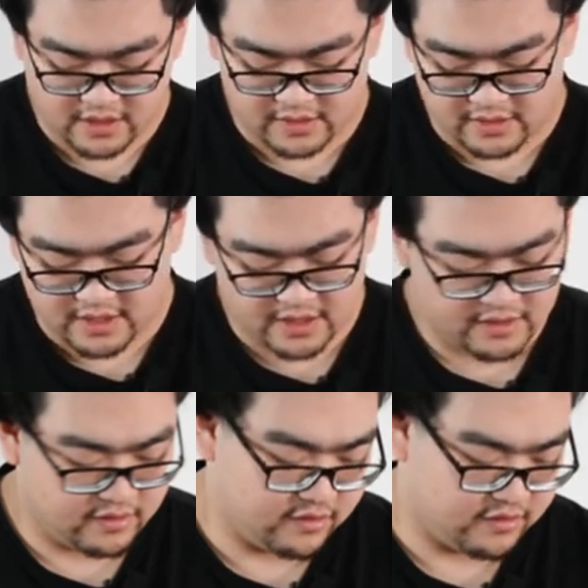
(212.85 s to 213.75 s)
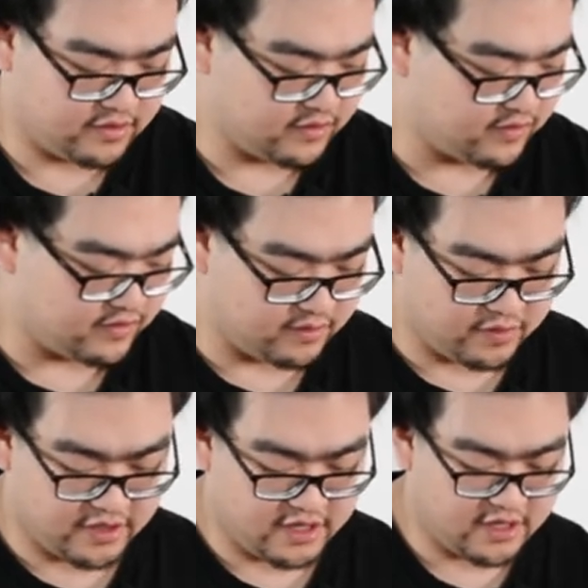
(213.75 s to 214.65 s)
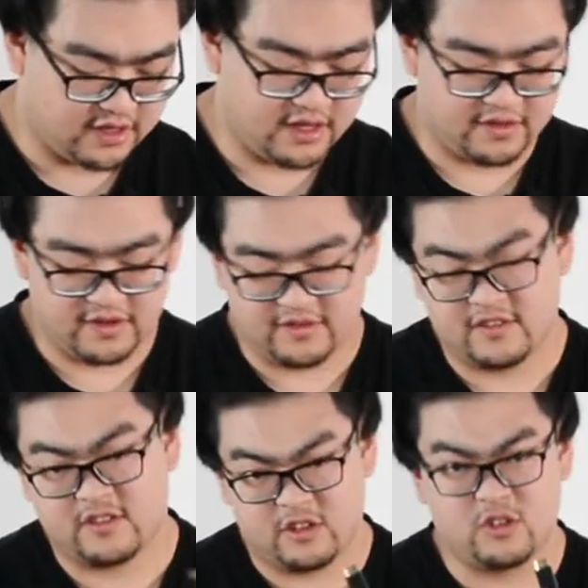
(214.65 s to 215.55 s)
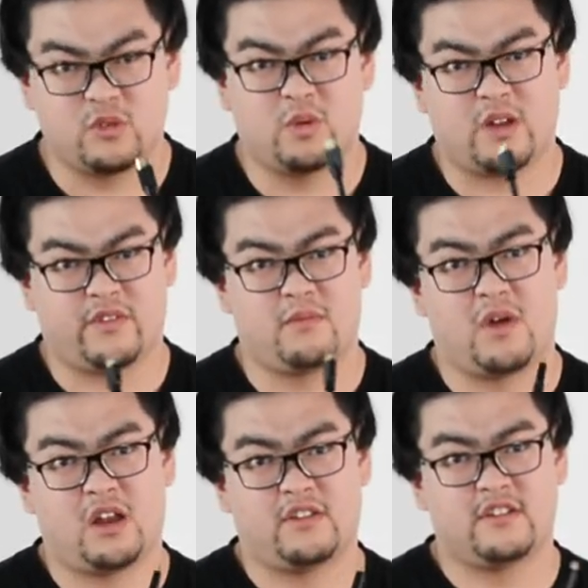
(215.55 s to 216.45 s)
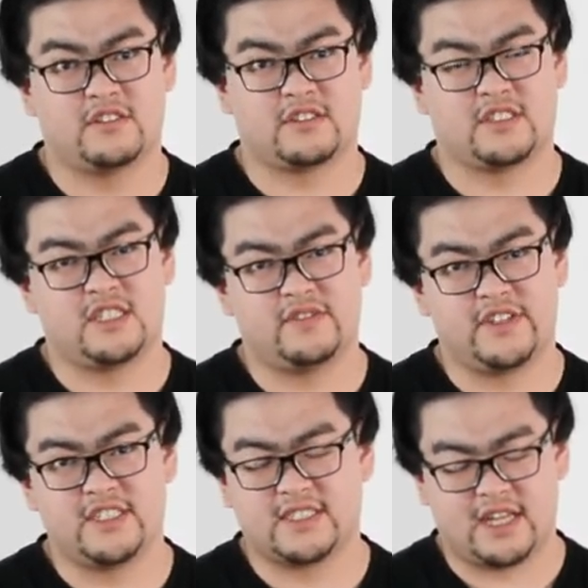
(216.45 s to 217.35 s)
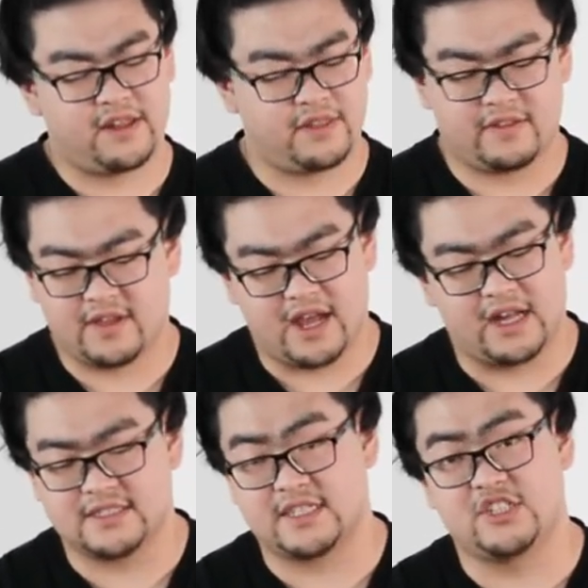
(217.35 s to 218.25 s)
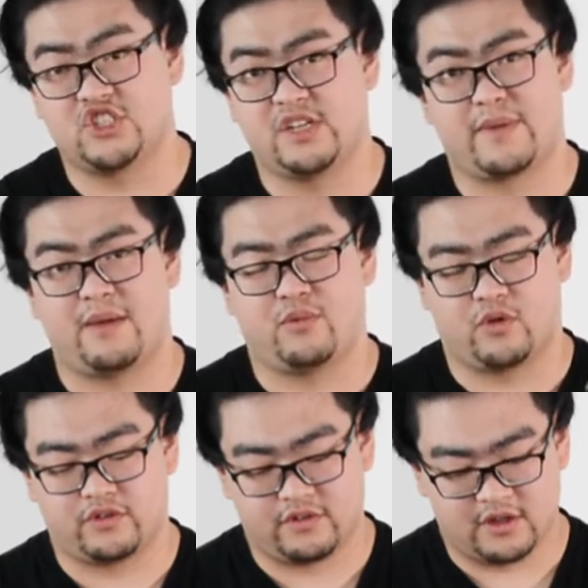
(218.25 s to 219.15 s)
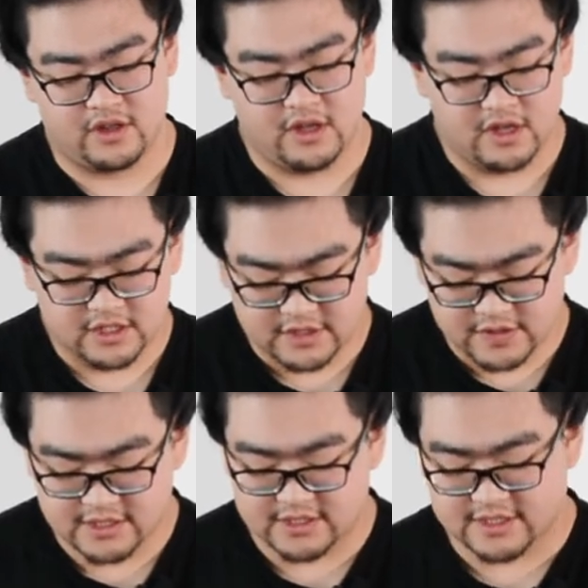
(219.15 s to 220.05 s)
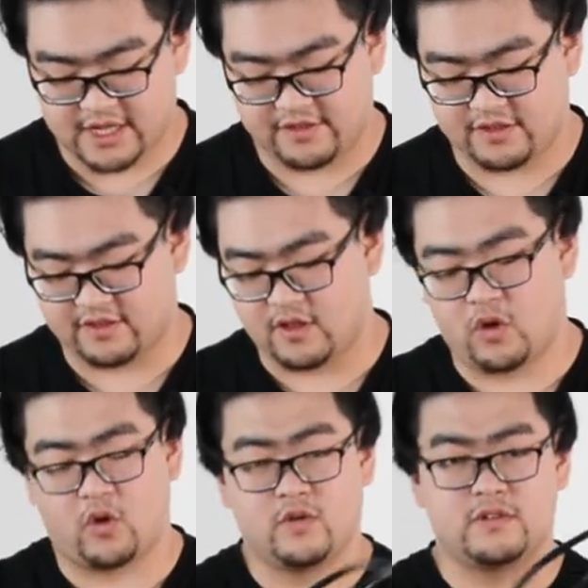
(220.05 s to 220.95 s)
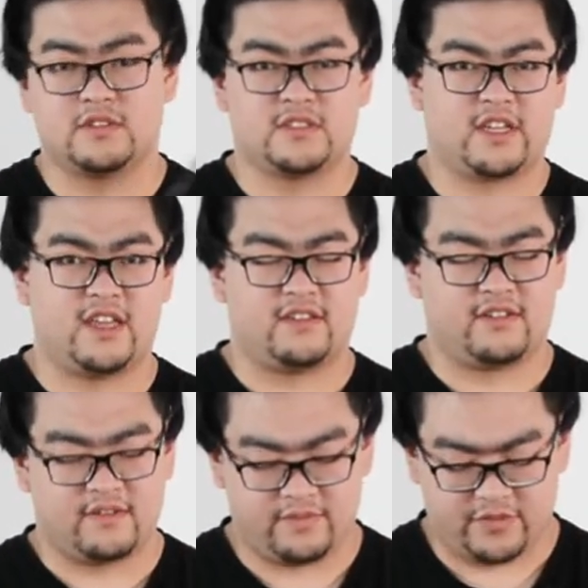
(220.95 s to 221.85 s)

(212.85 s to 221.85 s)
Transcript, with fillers: and then just simply connect this to one of our monitors, our T Vs, anything that has an H D M I port. So this is like the whole kit.